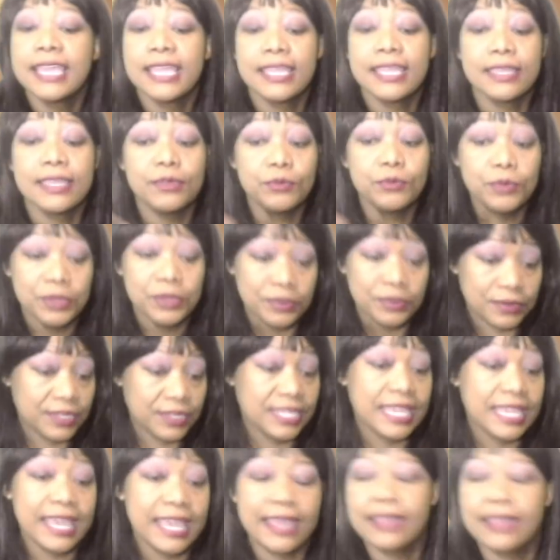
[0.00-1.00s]
Well,
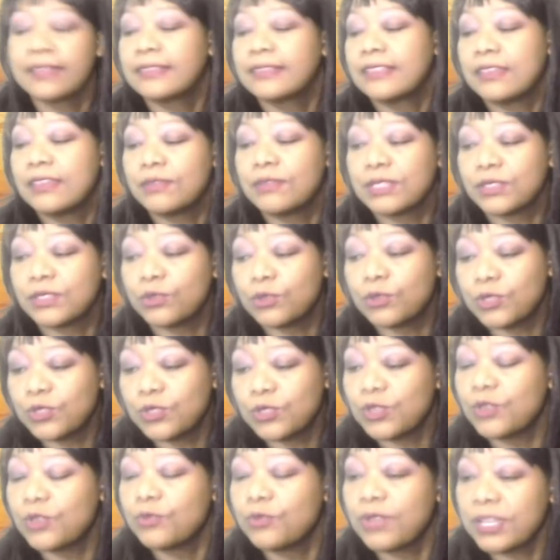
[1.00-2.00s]
yeah, there was
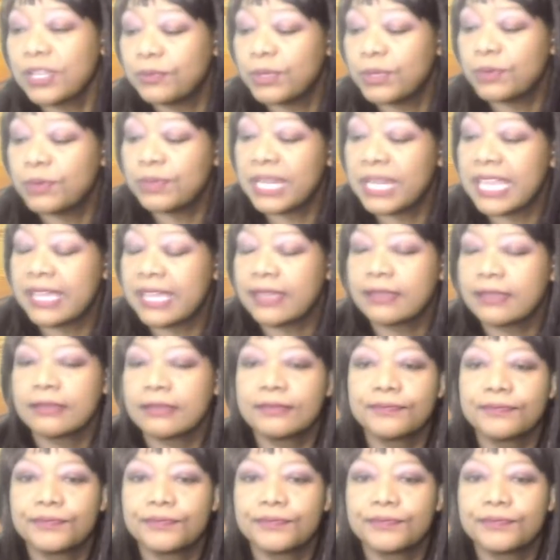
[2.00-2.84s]
also a rugby player.